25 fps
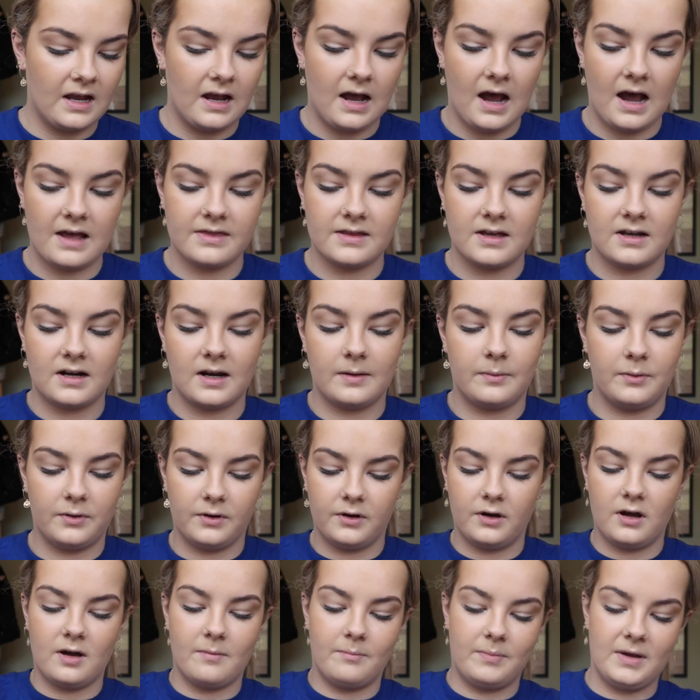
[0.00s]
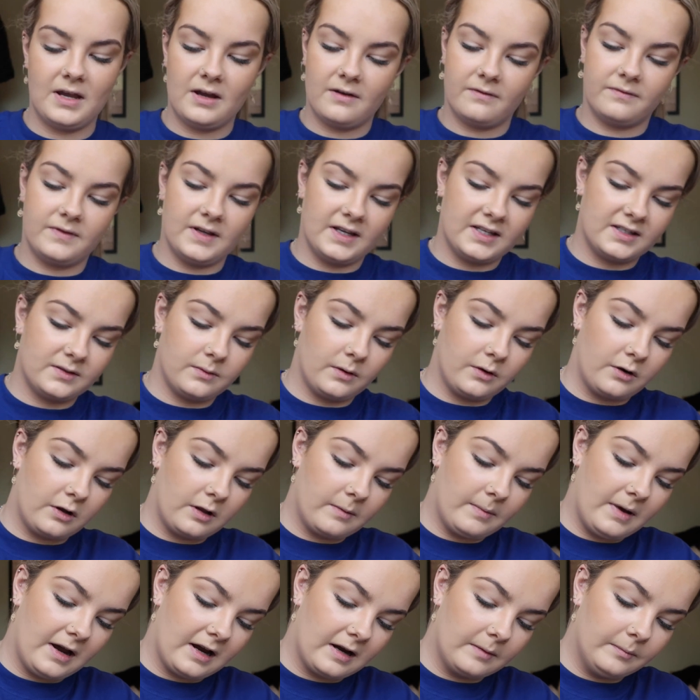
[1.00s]
And then I put a bit of this one on
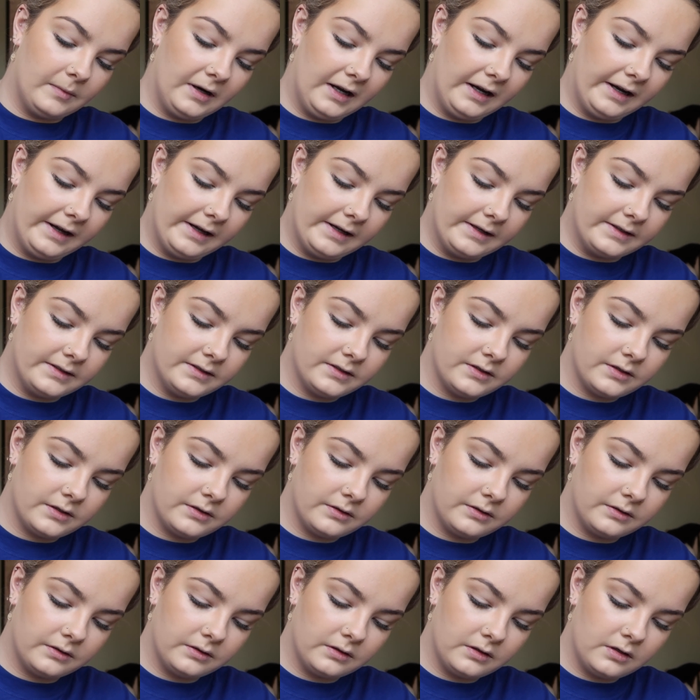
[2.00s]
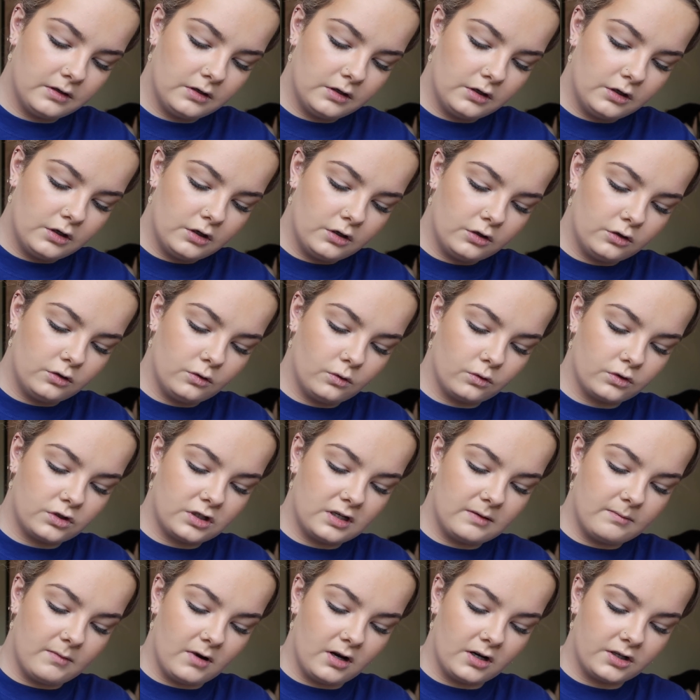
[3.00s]
the back of my hand. Not
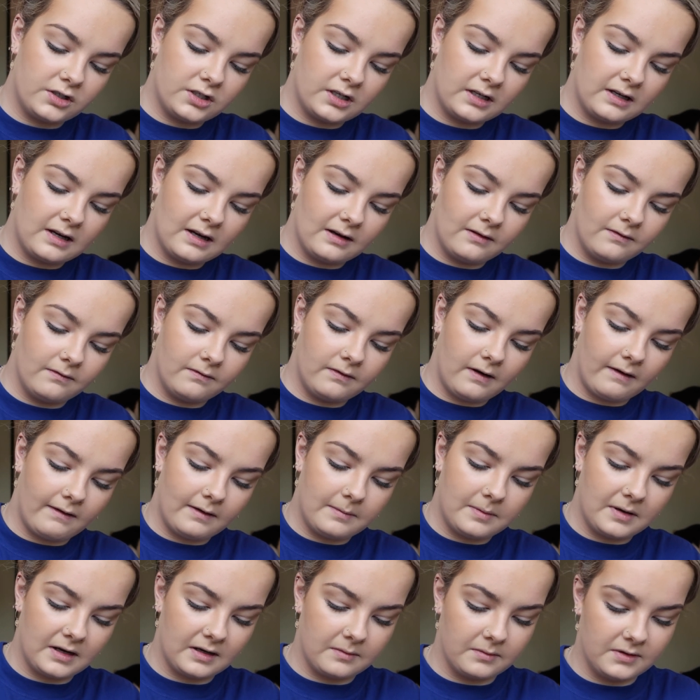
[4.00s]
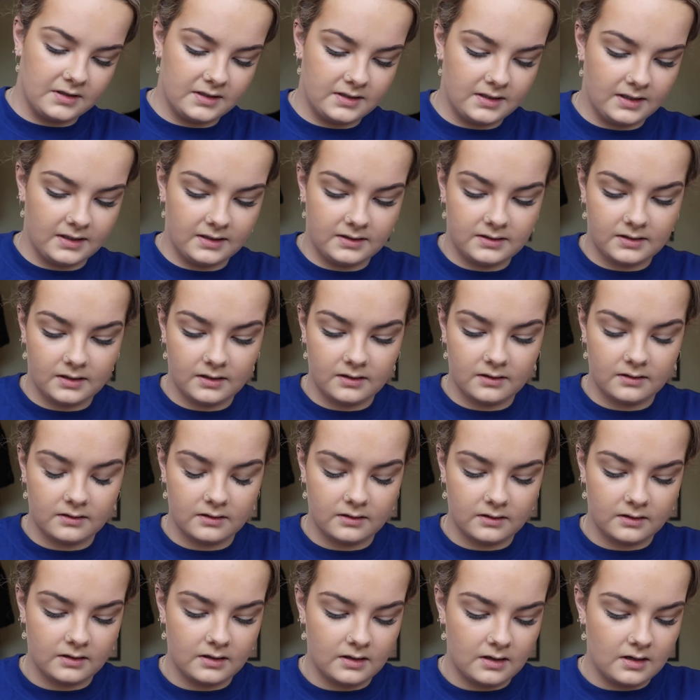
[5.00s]
too much, again very pigmented.
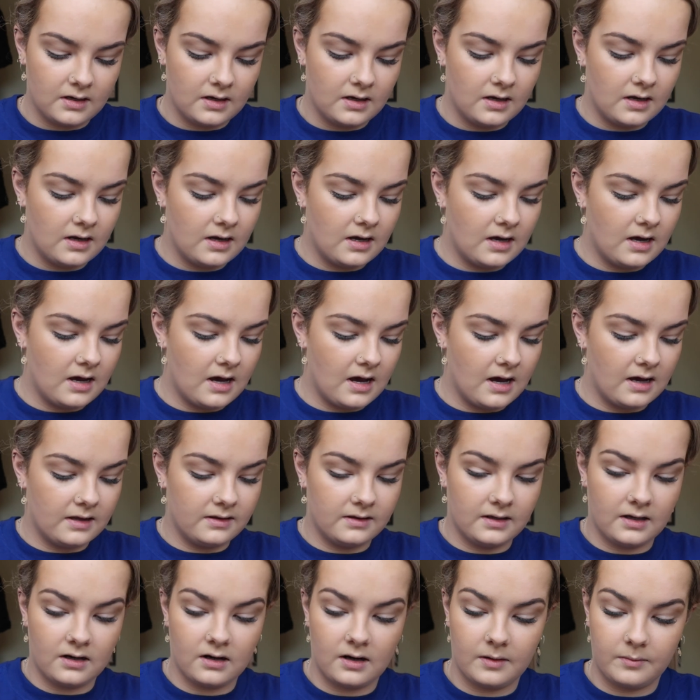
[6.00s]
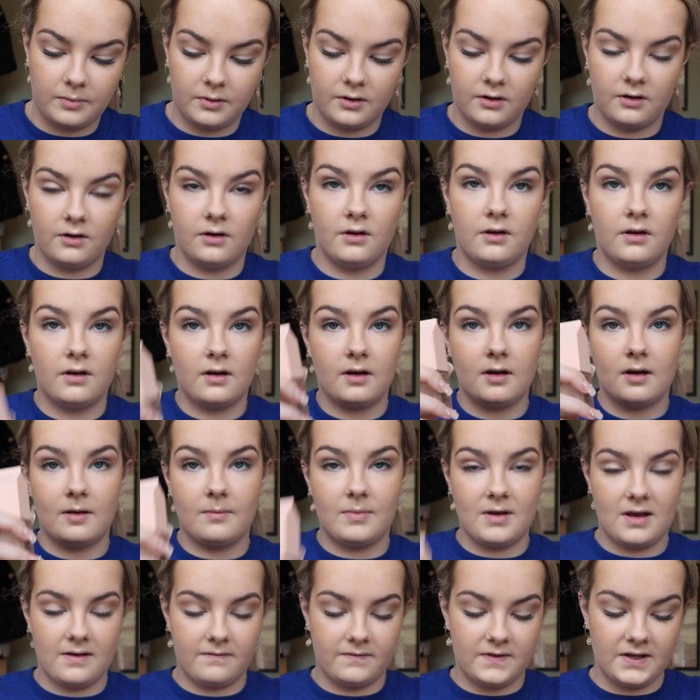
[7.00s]
And then I put a
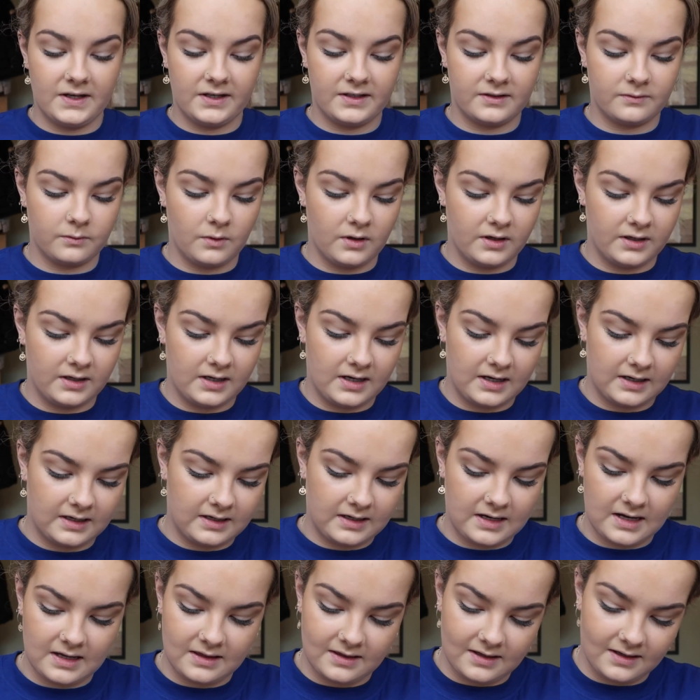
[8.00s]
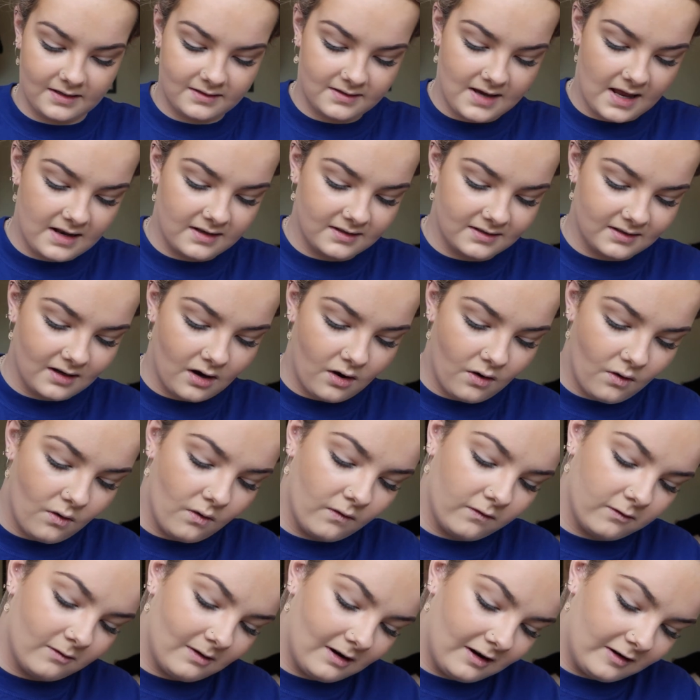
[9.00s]
bit of this one in the centre
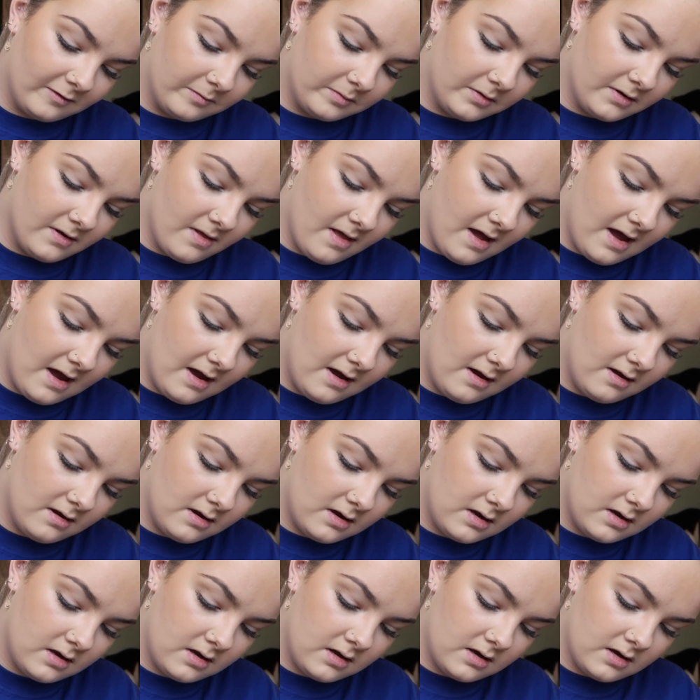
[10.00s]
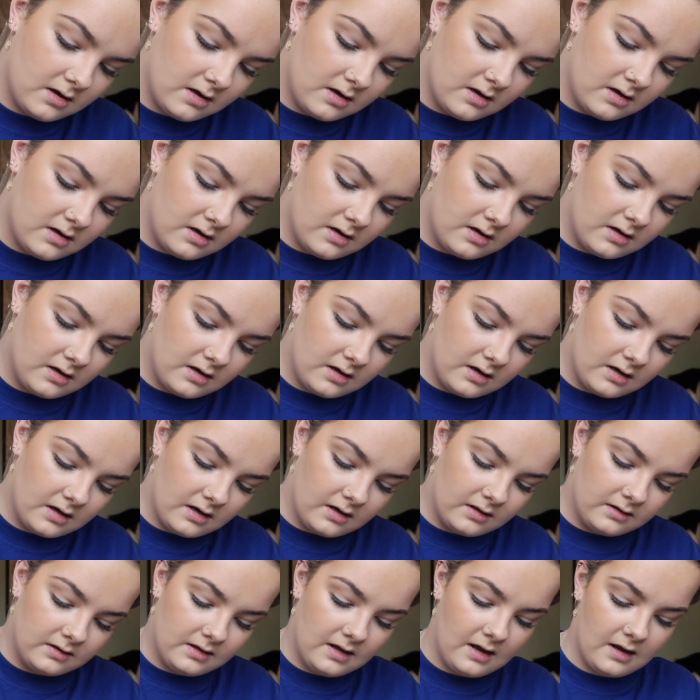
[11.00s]
of where I've put that.
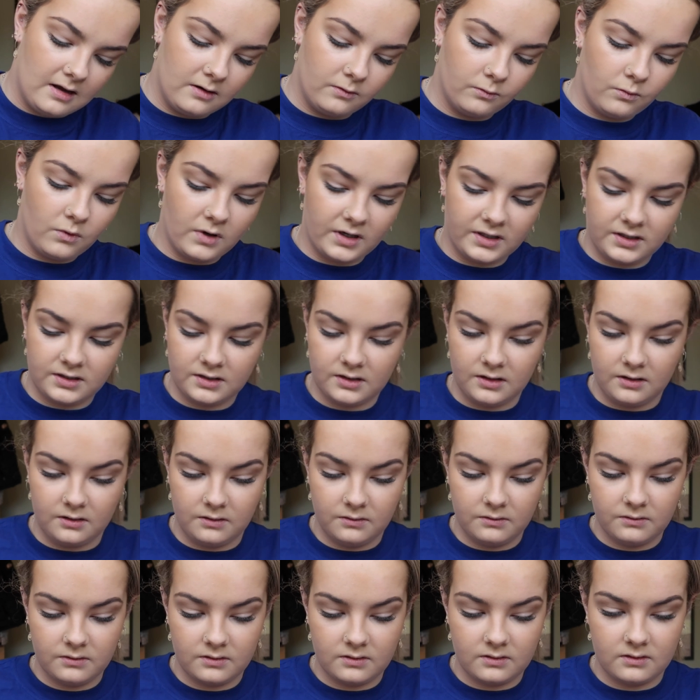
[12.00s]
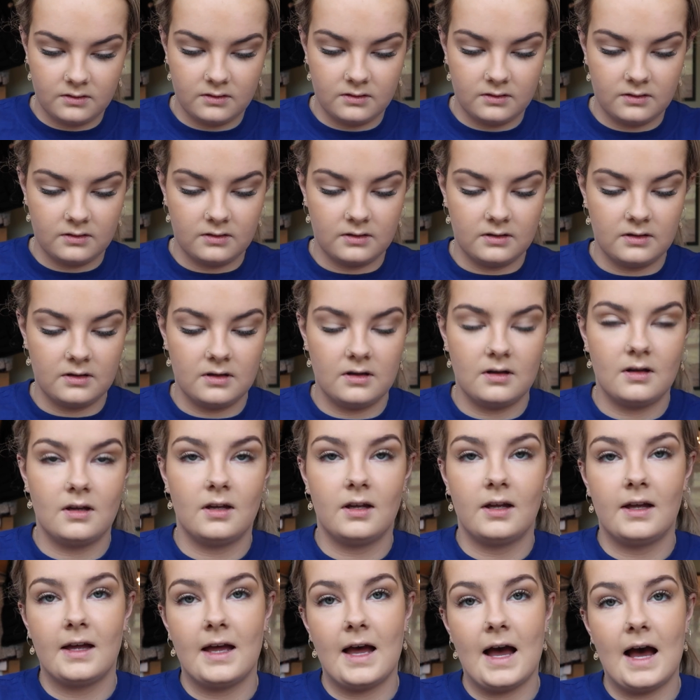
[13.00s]
And then what I do,
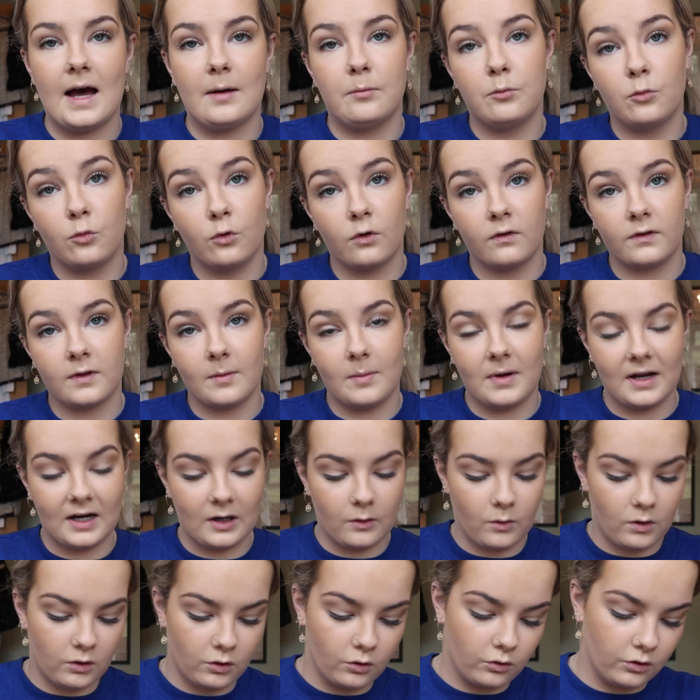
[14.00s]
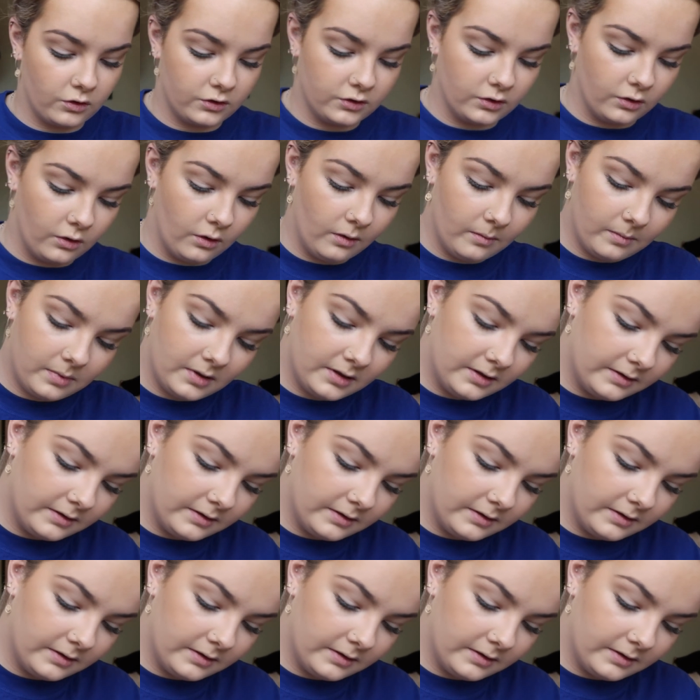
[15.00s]
I have more of the pink one on the top.